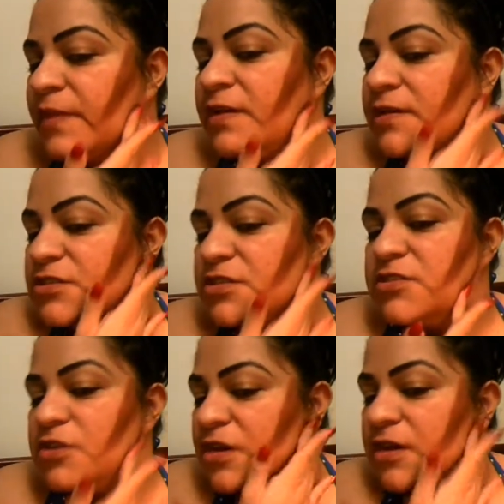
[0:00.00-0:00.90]
And just
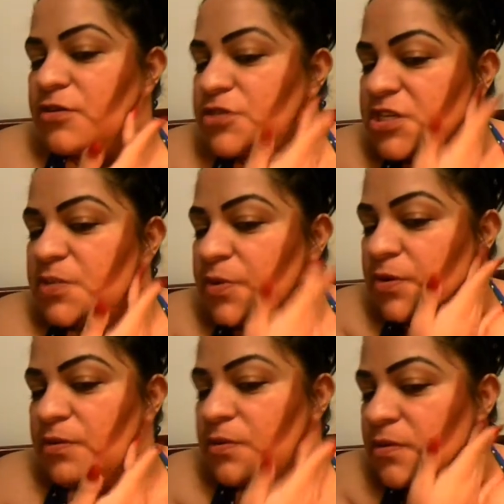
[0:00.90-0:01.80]
start at your
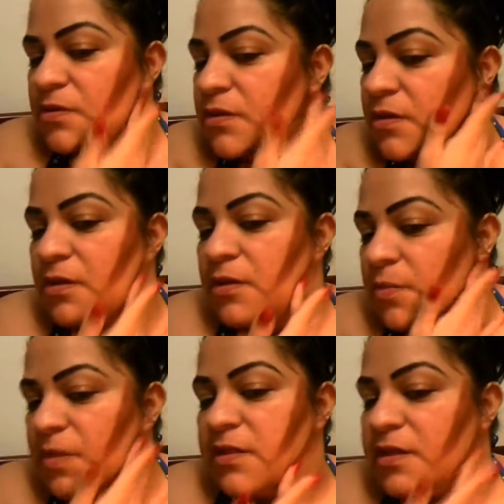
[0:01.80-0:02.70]
cheekbone
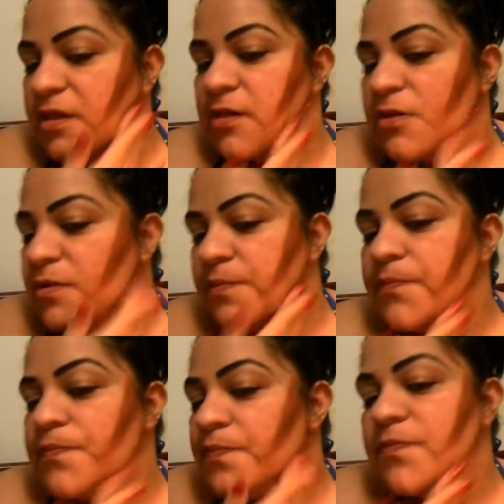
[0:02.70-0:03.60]
by the ear
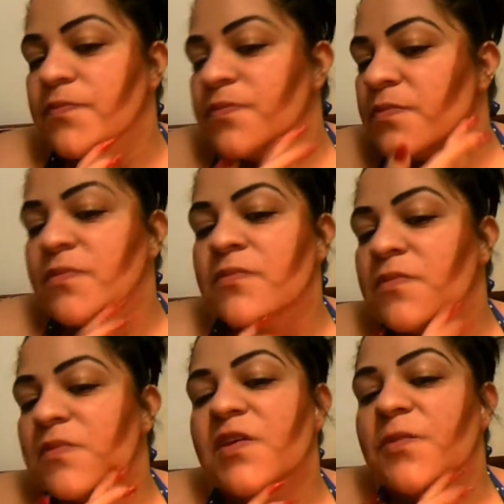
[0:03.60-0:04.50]

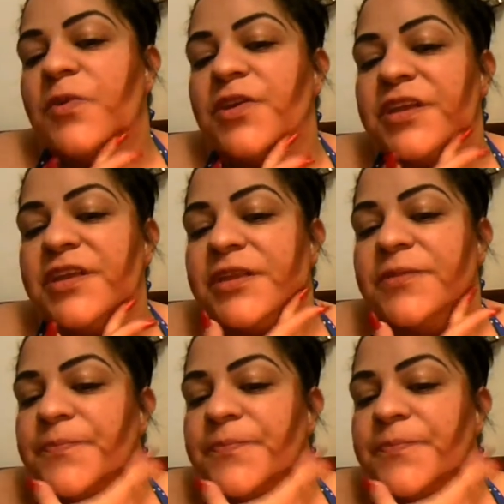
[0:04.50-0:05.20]
and work it in.